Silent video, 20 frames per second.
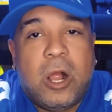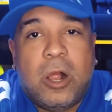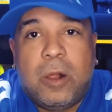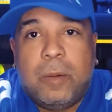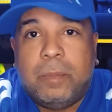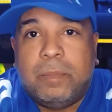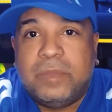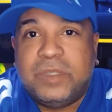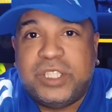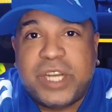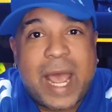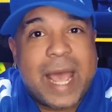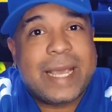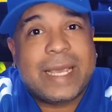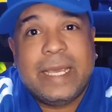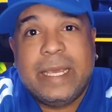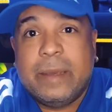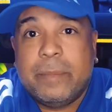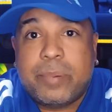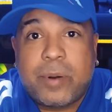
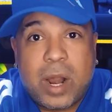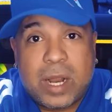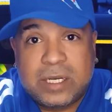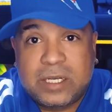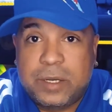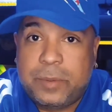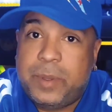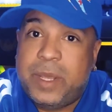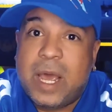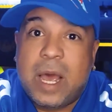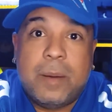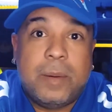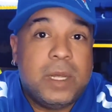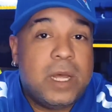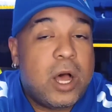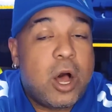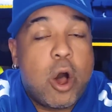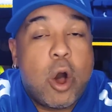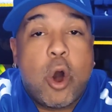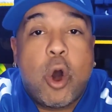Jackie and Project Piaba
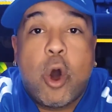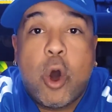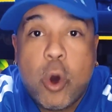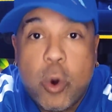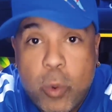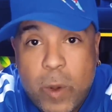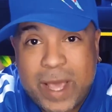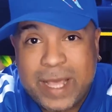are always